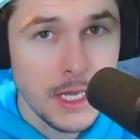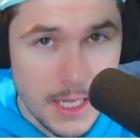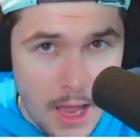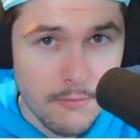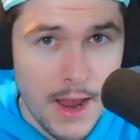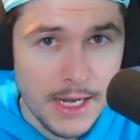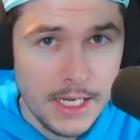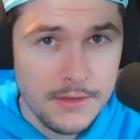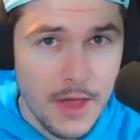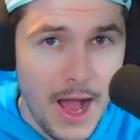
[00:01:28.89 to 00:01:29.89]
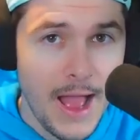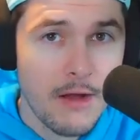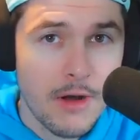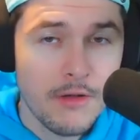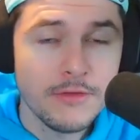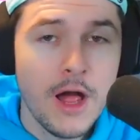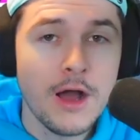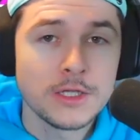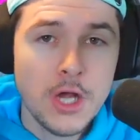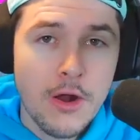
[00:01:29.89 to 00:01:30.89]
Get ready. The IRL
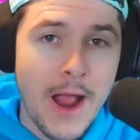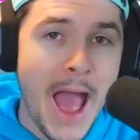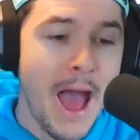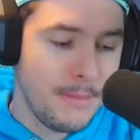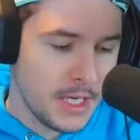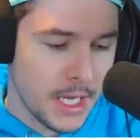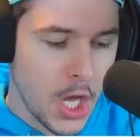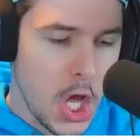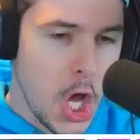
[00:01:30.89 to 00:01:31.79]
vlogs are happening.